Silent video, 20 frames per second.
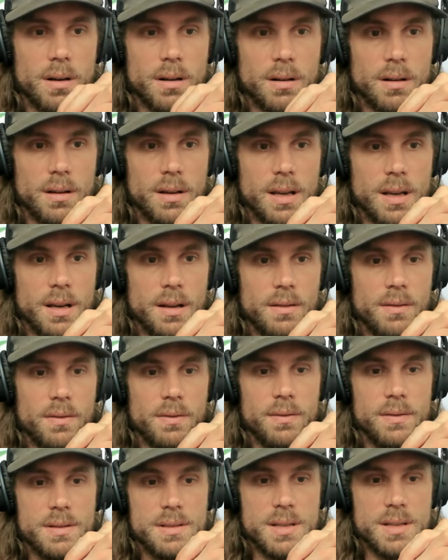kind of
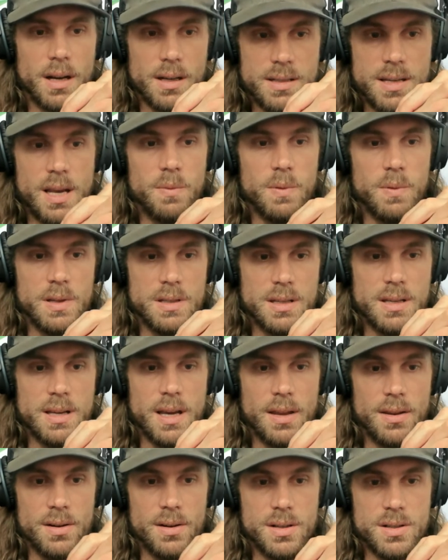duct taping
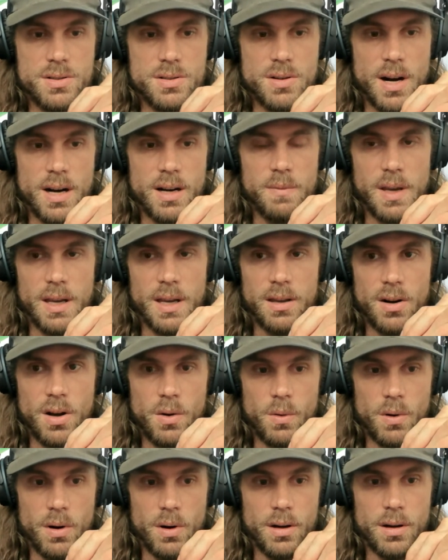together to try to make it all
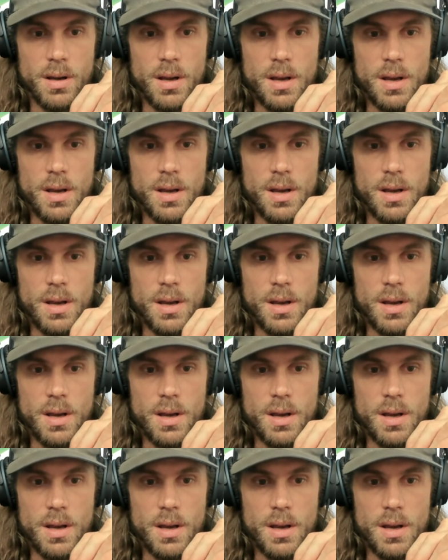work.